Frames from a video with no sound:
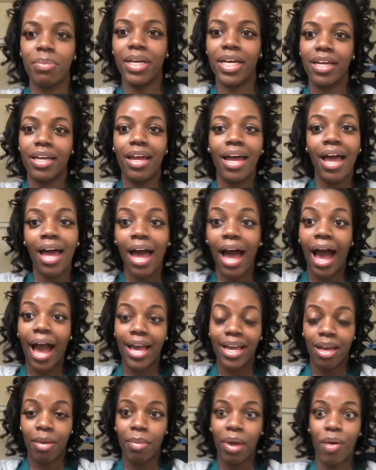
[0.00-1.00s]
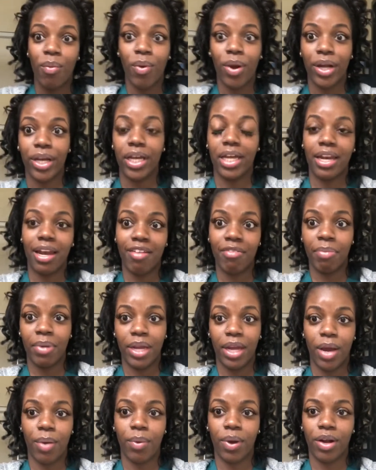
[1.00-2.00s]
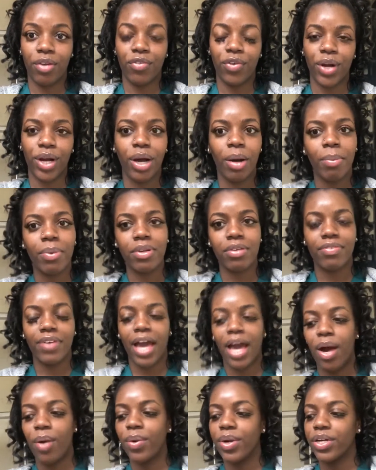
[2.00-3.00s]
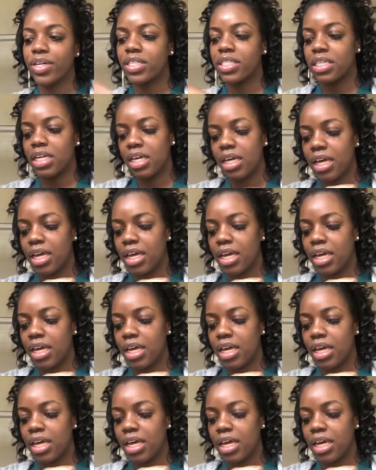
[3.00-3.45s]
But I am at work and I've been at work for a couple of hours.